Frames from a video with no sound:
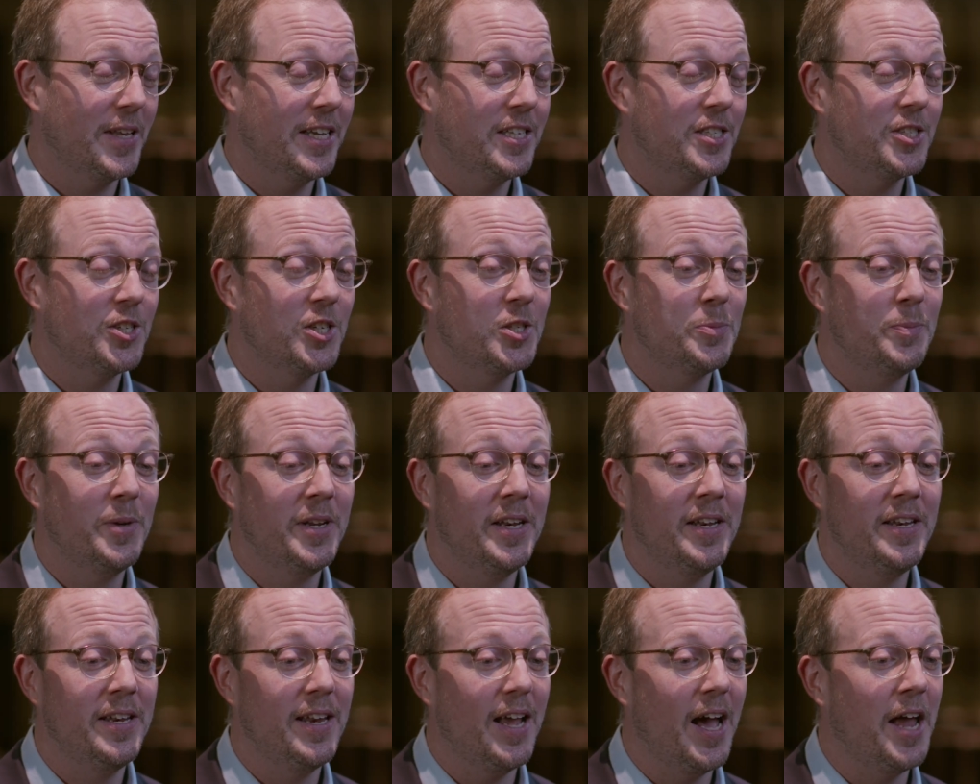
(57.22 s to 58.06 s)
it's just
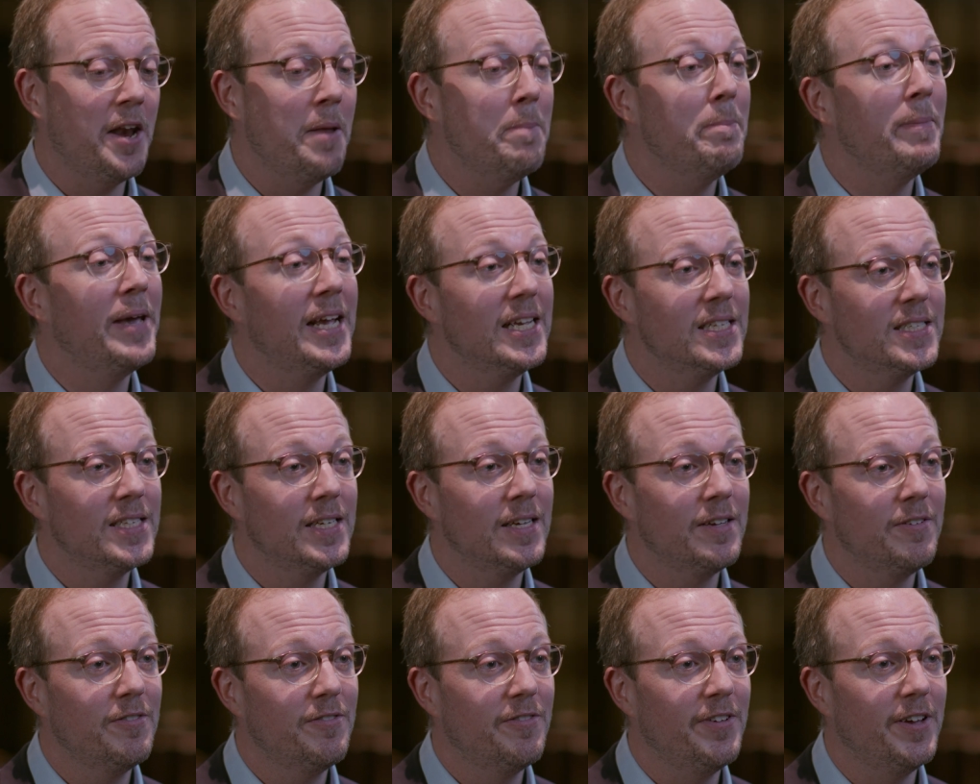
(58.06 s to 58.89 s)
been an
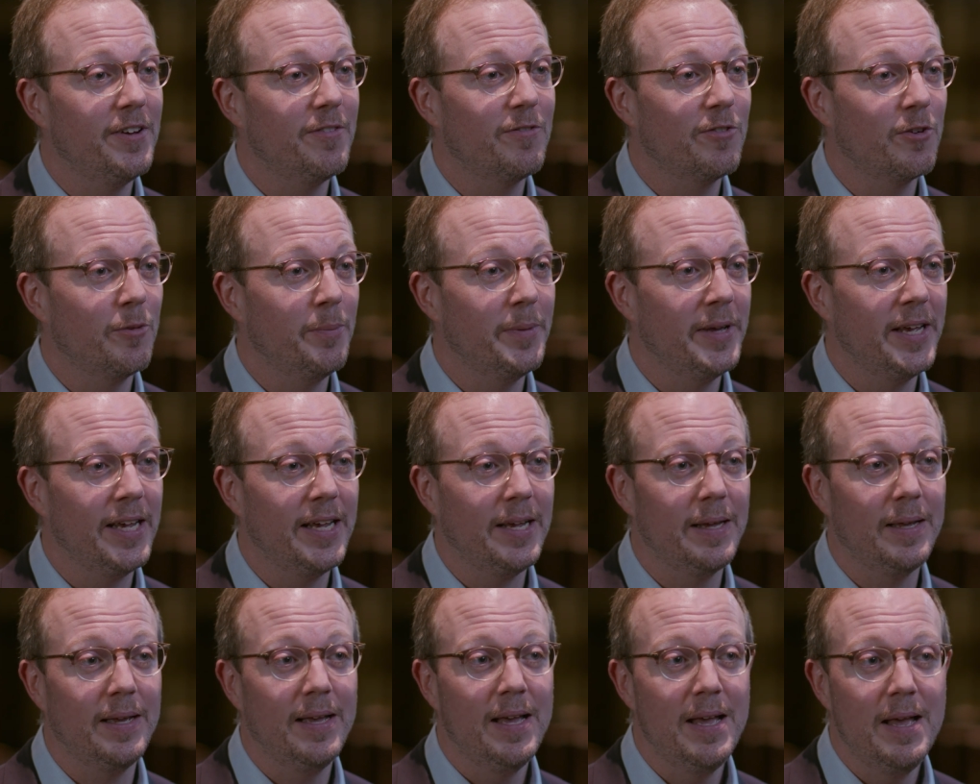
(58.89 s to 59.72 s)
amazing fit for
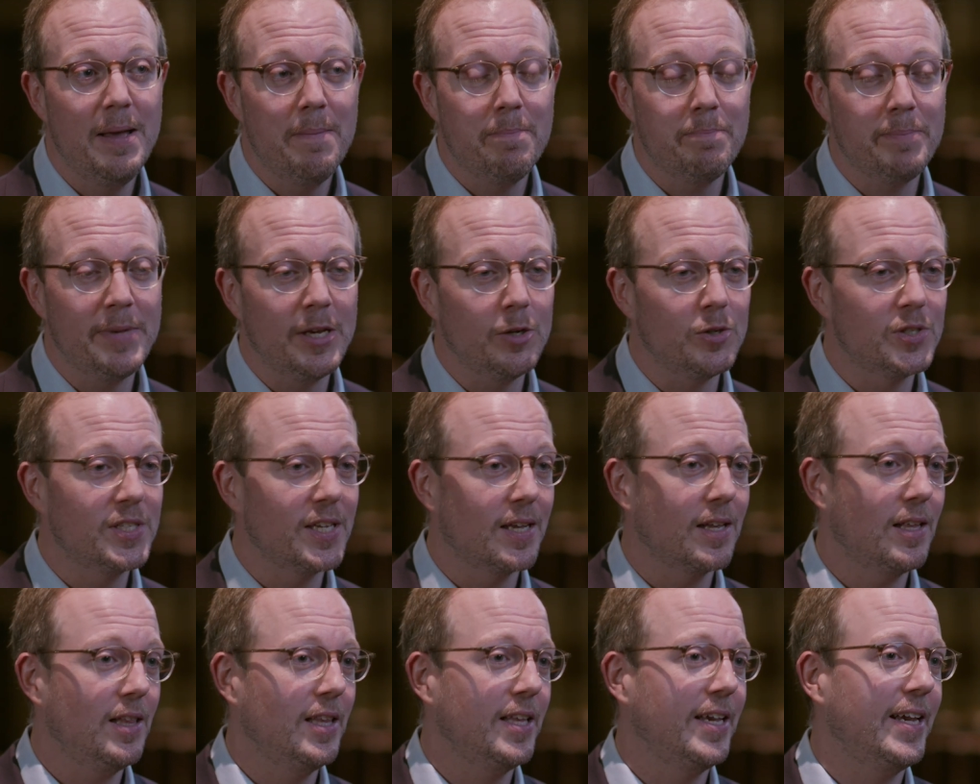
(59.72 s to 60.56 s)
me
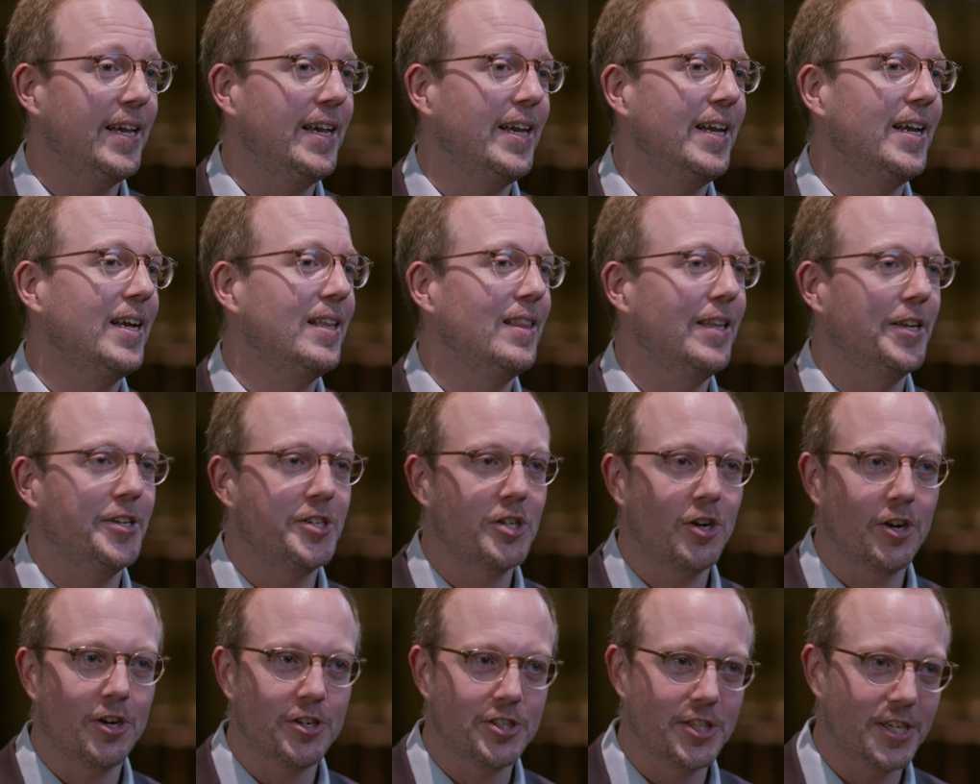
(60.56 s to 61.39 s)
musically,
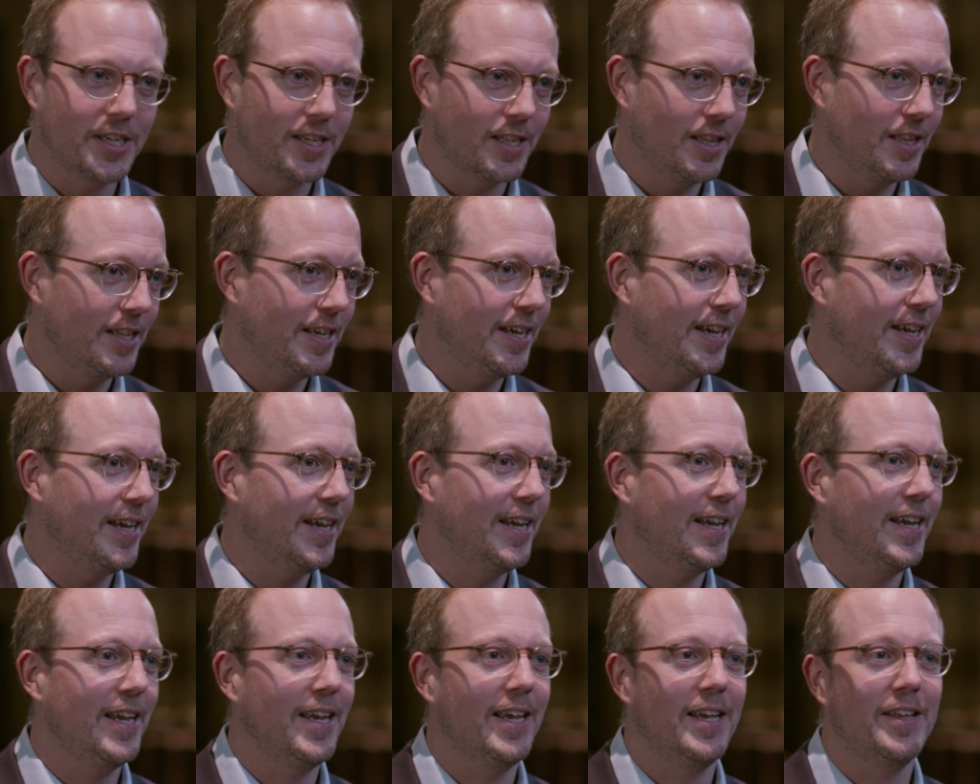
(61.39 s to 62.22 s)

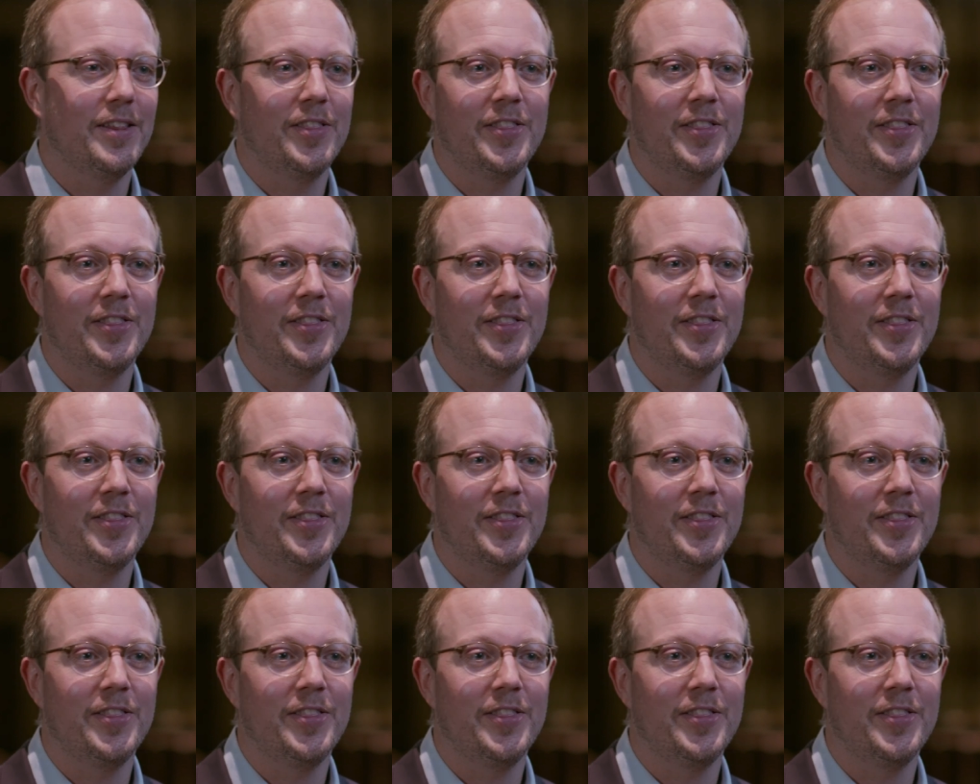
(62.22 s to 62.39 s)
liturgically,